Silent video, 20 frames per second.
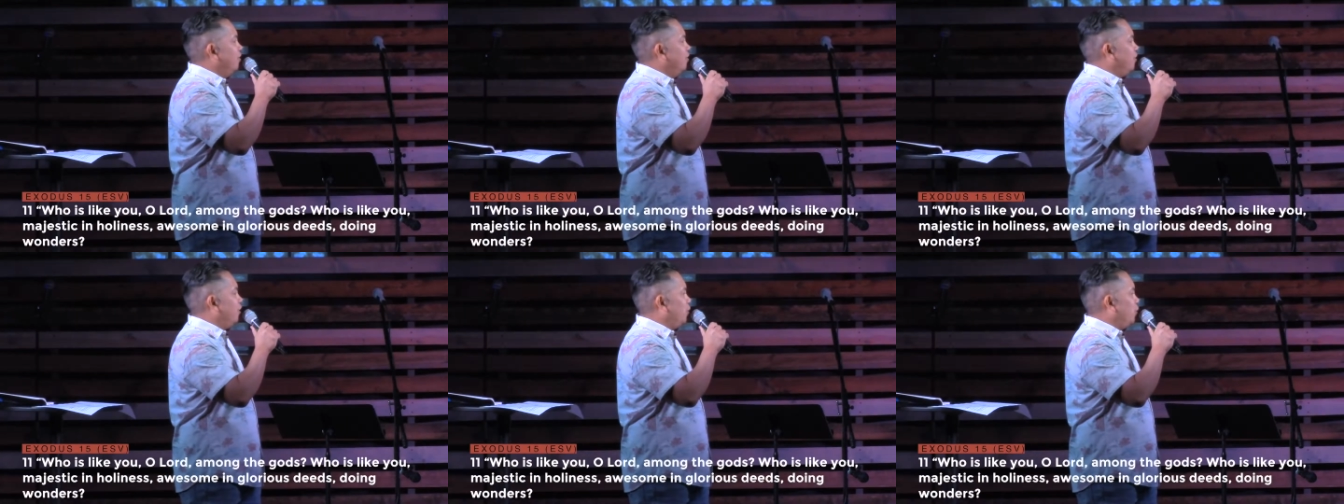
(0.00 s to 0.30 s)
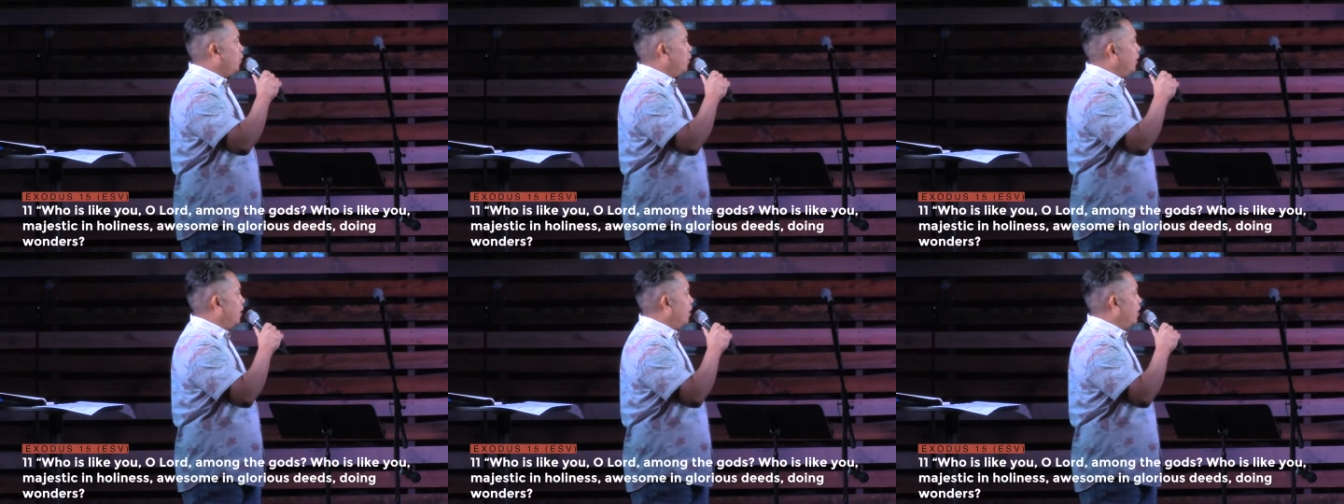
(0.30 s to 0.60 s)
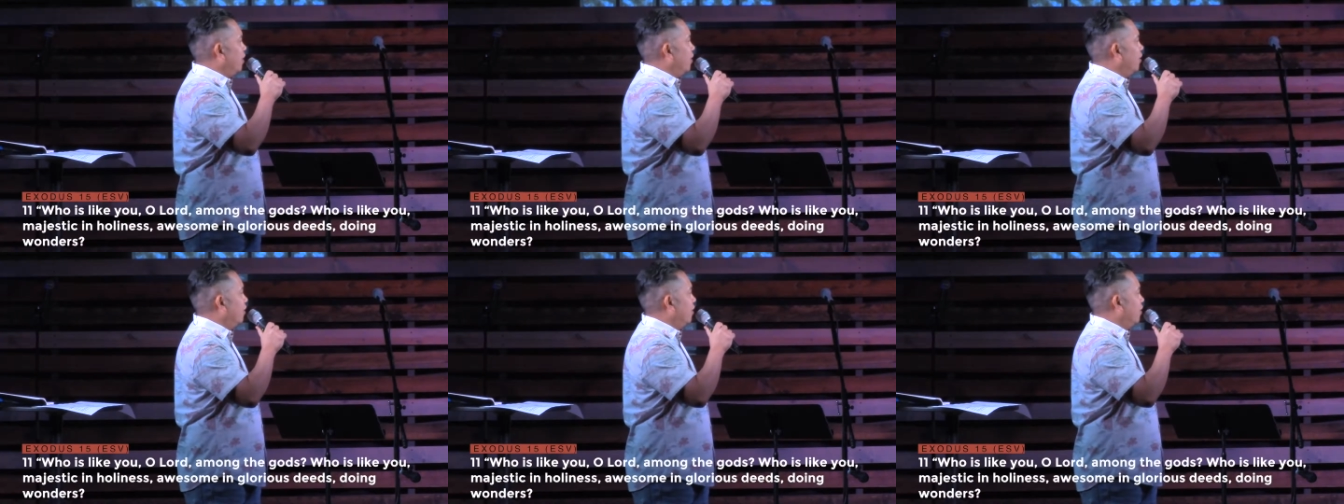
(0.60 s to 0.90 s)

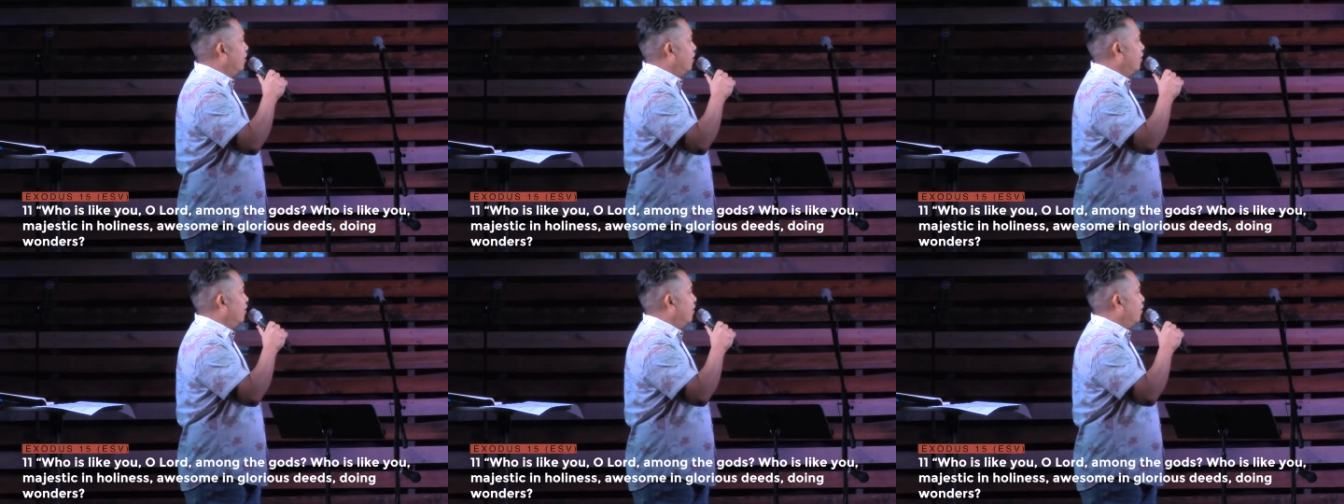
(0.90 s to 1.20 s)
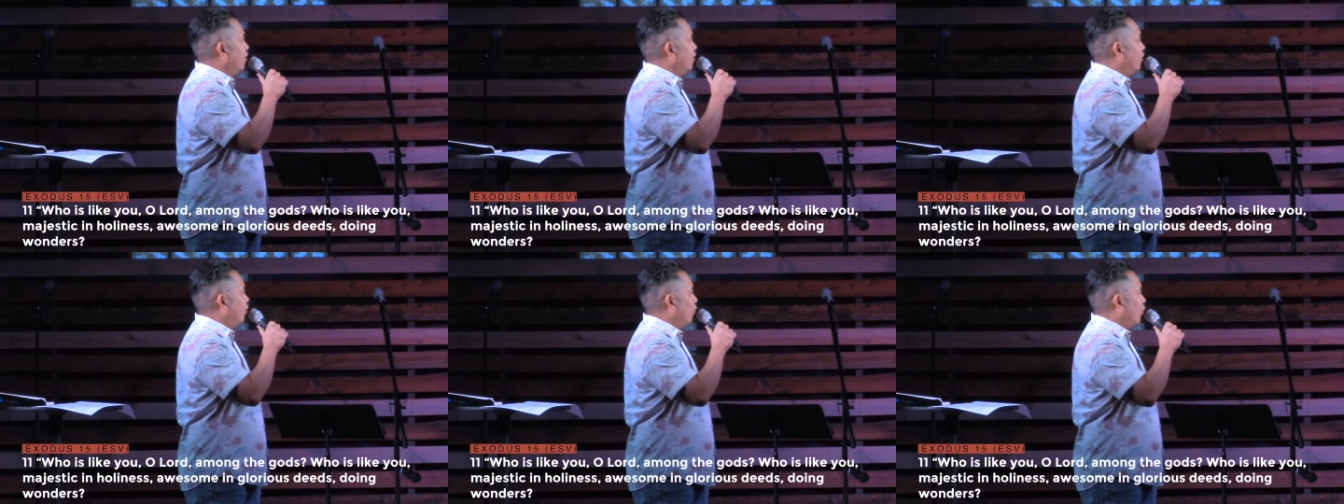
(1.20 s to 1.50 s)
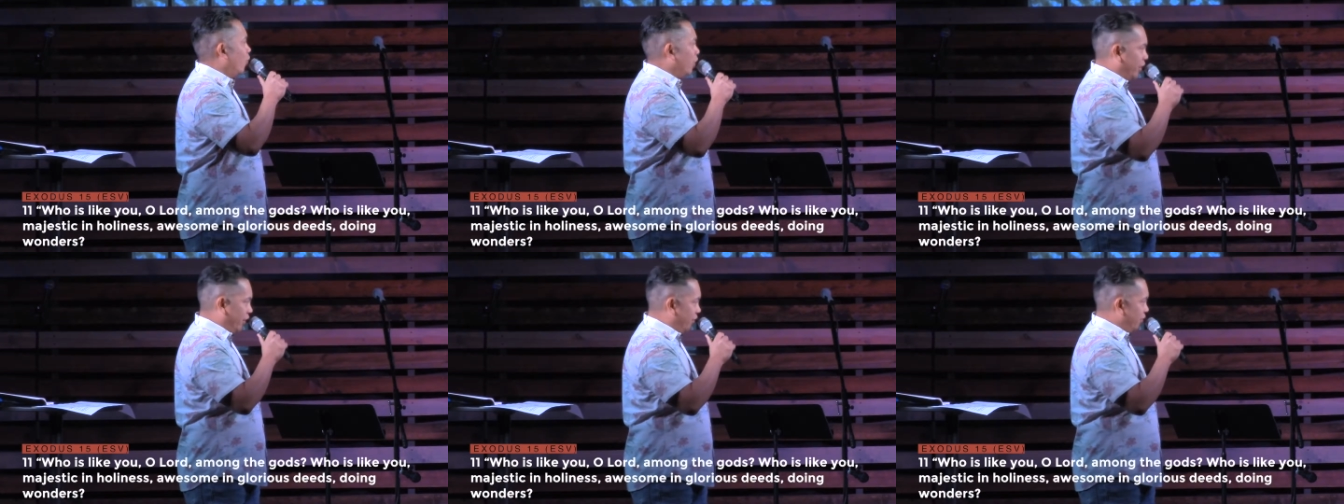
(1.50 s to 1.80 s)
doing
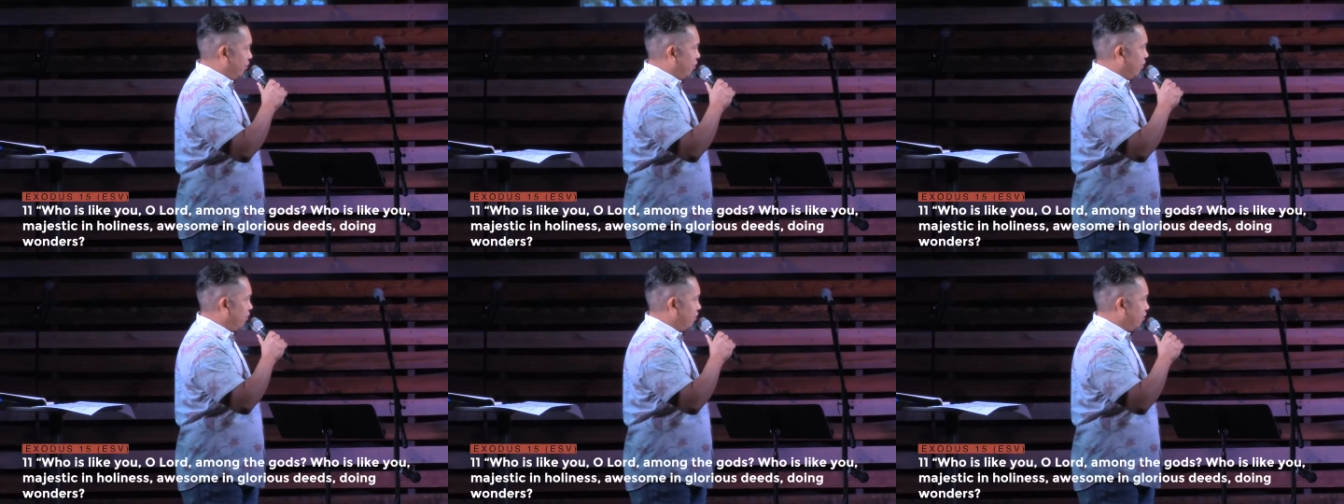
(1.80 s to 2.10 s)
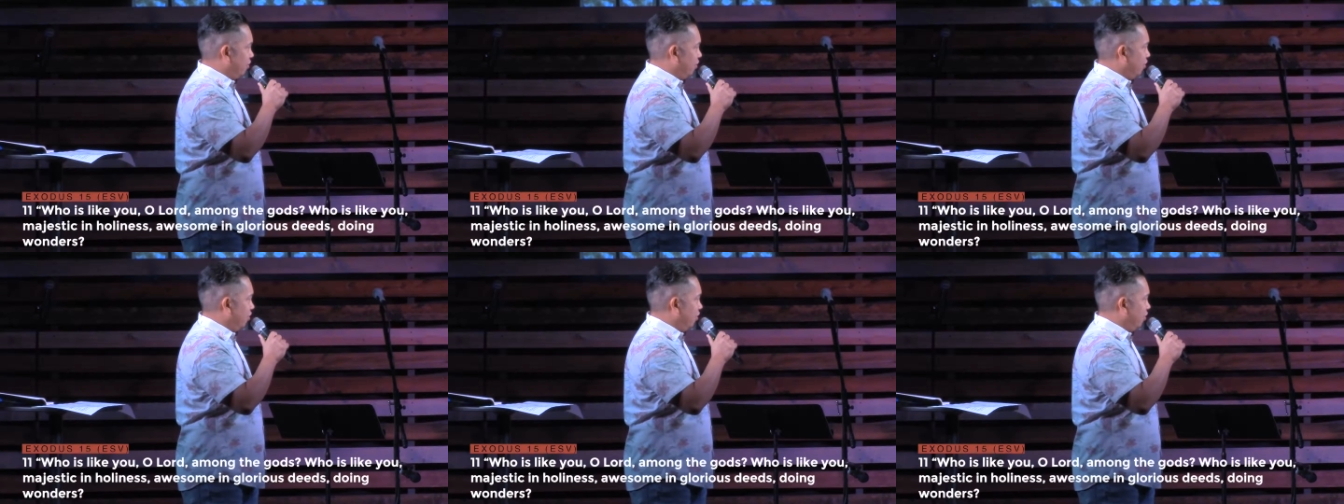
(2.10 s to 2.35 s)
wonders?